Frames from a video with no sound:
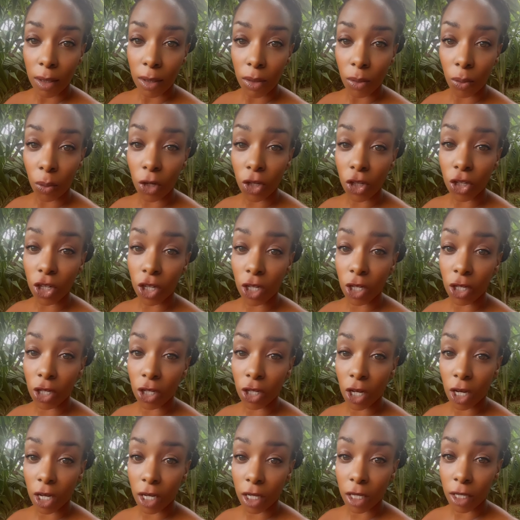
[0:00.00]
When she
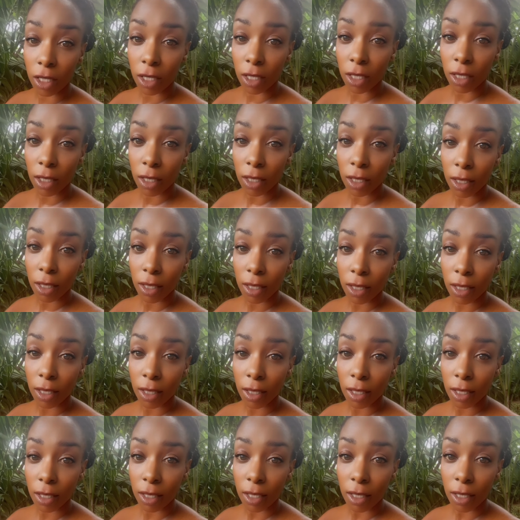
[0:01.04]

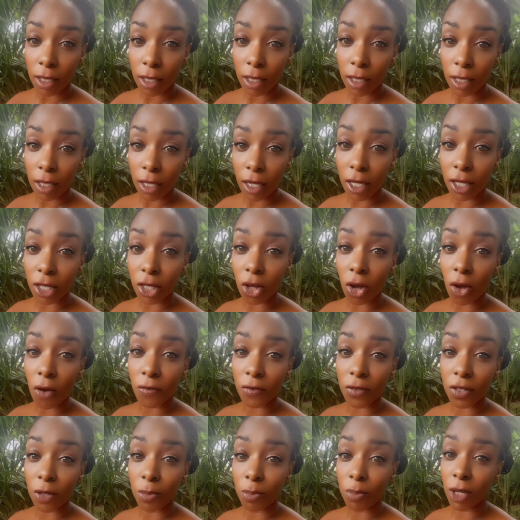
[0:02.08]
shakes, it's
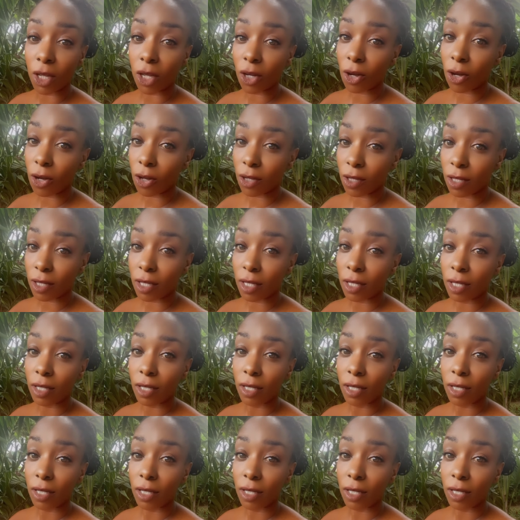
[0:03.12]
often because